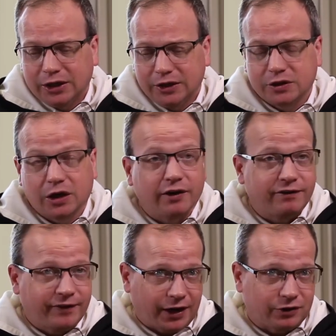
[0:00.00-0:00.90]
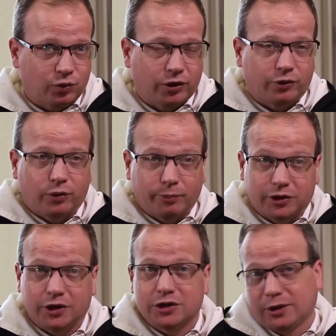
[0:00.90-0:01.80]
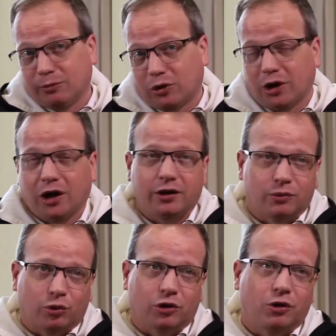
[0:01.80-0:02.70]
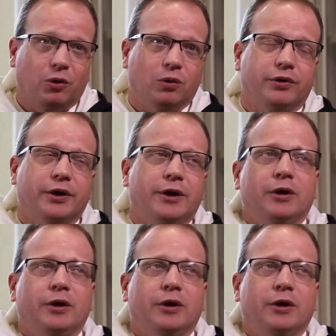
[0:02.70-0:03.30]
is going to affect whether we're potentially more hot or more cold,